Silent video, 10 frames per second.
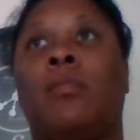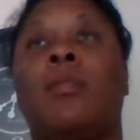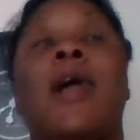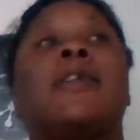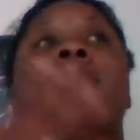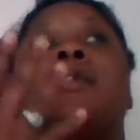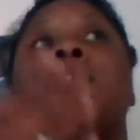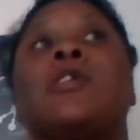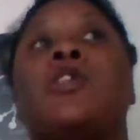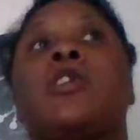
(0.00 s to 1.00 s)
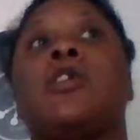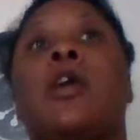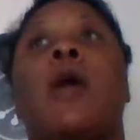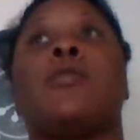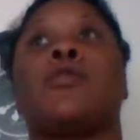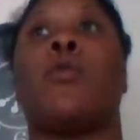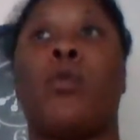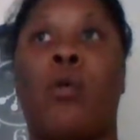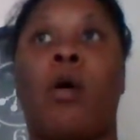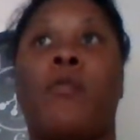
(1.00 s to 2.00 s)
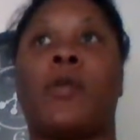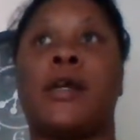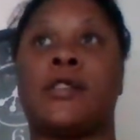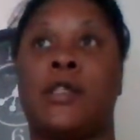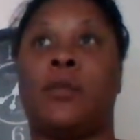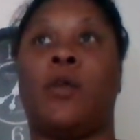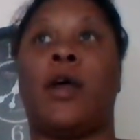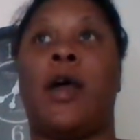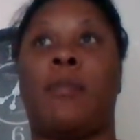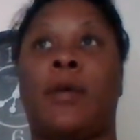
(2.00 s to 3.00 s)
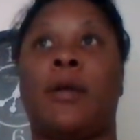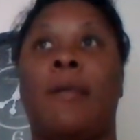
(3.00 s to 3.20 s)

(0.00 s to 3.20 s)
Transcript: As they suggested I was gonna go off when I seen what happened.